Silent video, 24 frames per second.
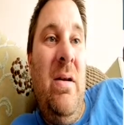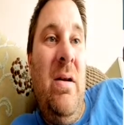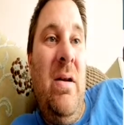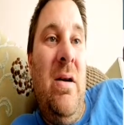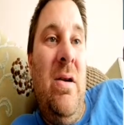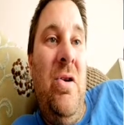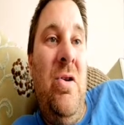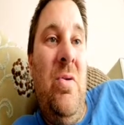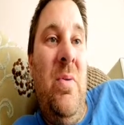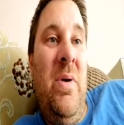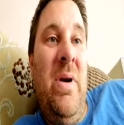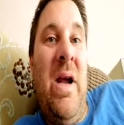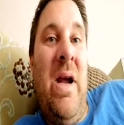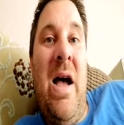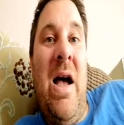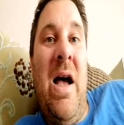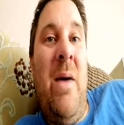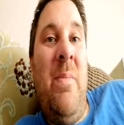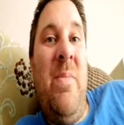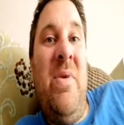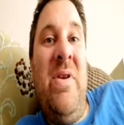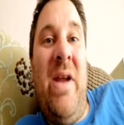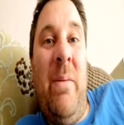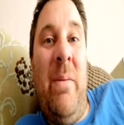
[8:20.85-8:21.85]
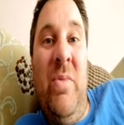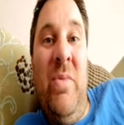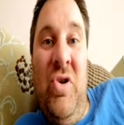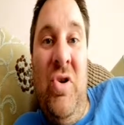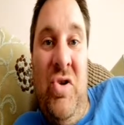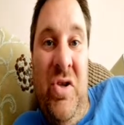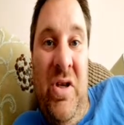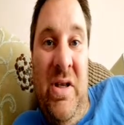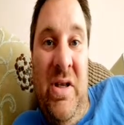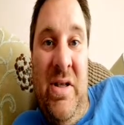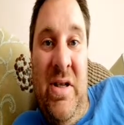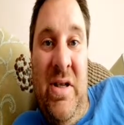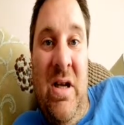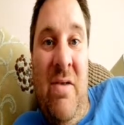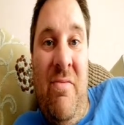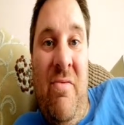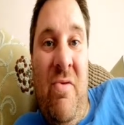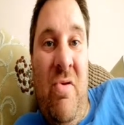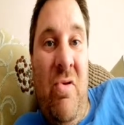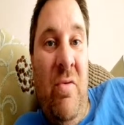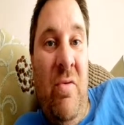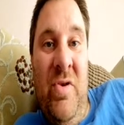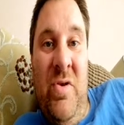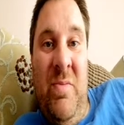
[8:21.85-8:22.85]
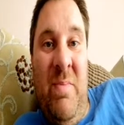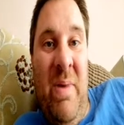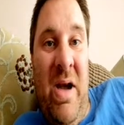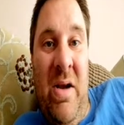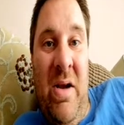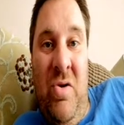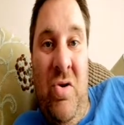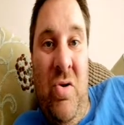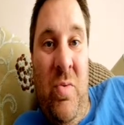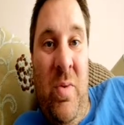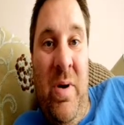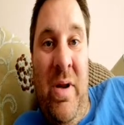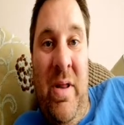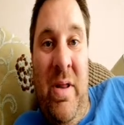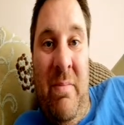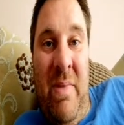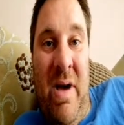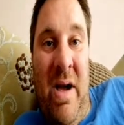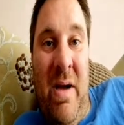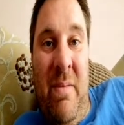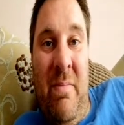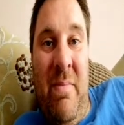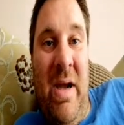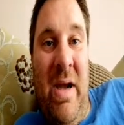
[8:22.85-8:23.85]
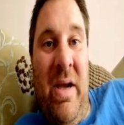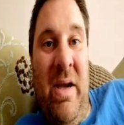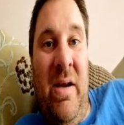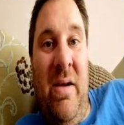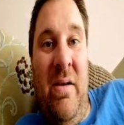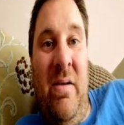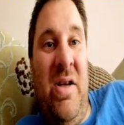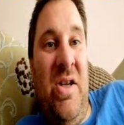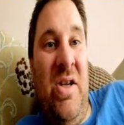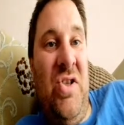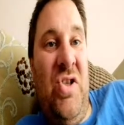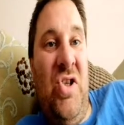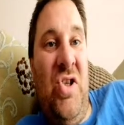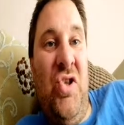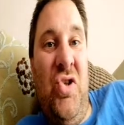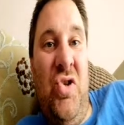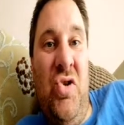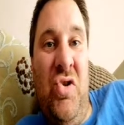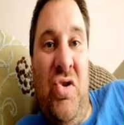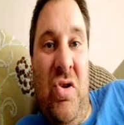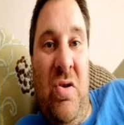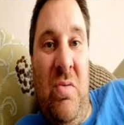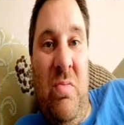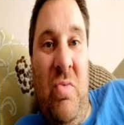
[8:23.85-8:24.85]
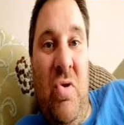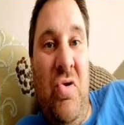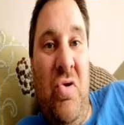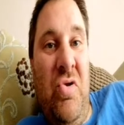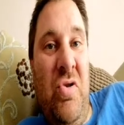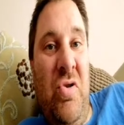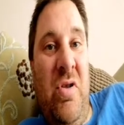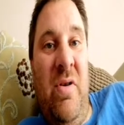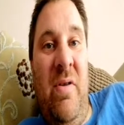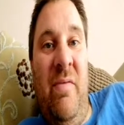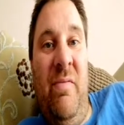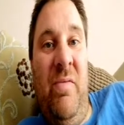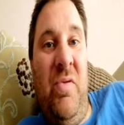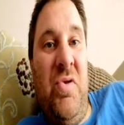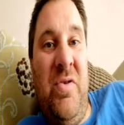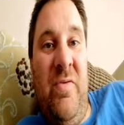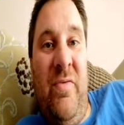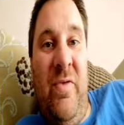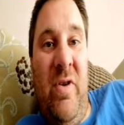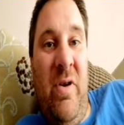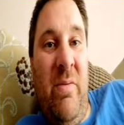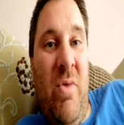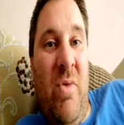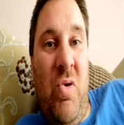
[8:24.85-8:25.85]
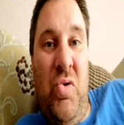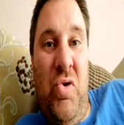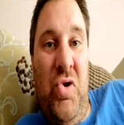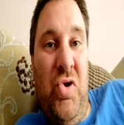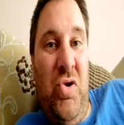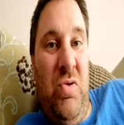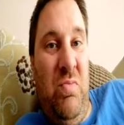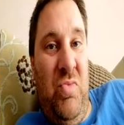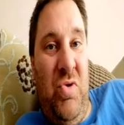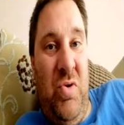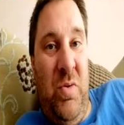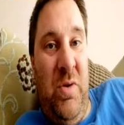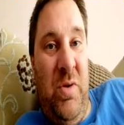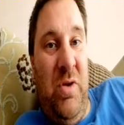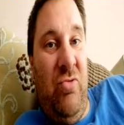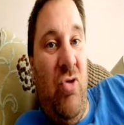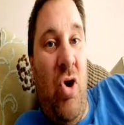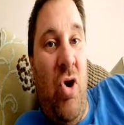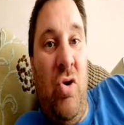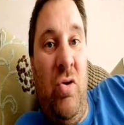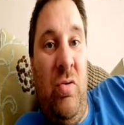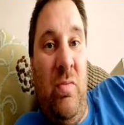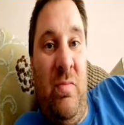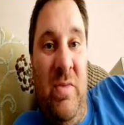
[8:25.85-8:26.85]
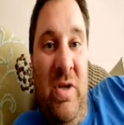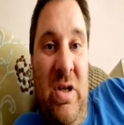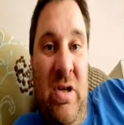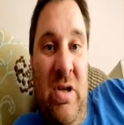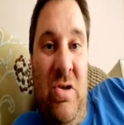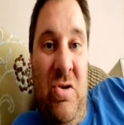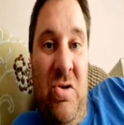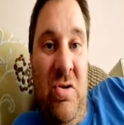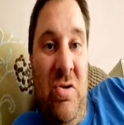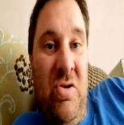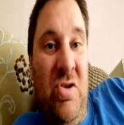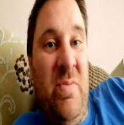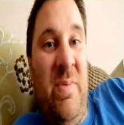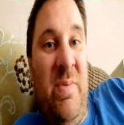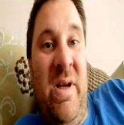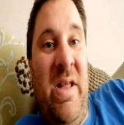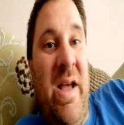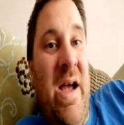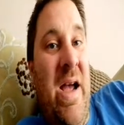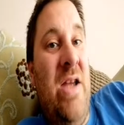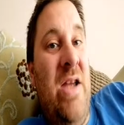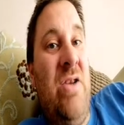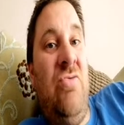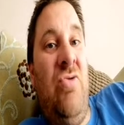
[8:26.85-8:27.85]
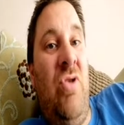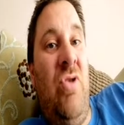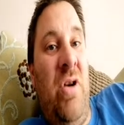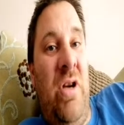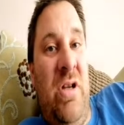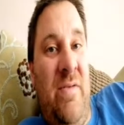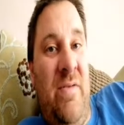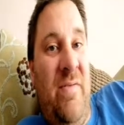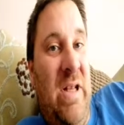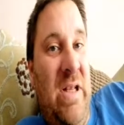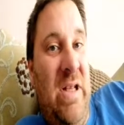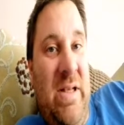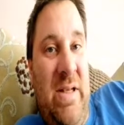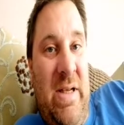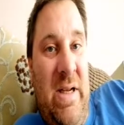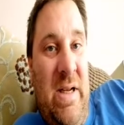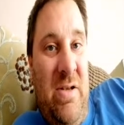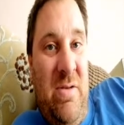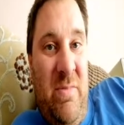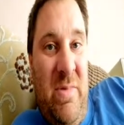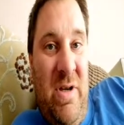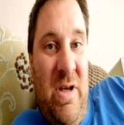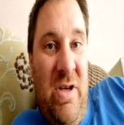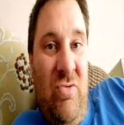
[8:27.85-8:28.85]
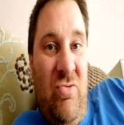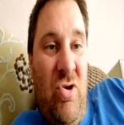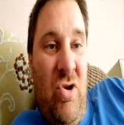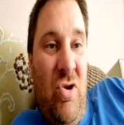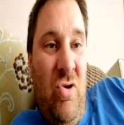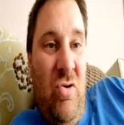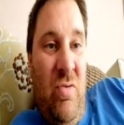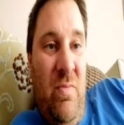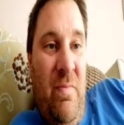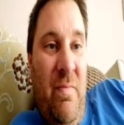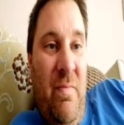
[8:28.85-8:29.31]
And doing harm and damage to yourself or others by making decisions under the influence of an emotion. So it's wrong. So to me that is wrong. It's a fallacy to me, it's wrong.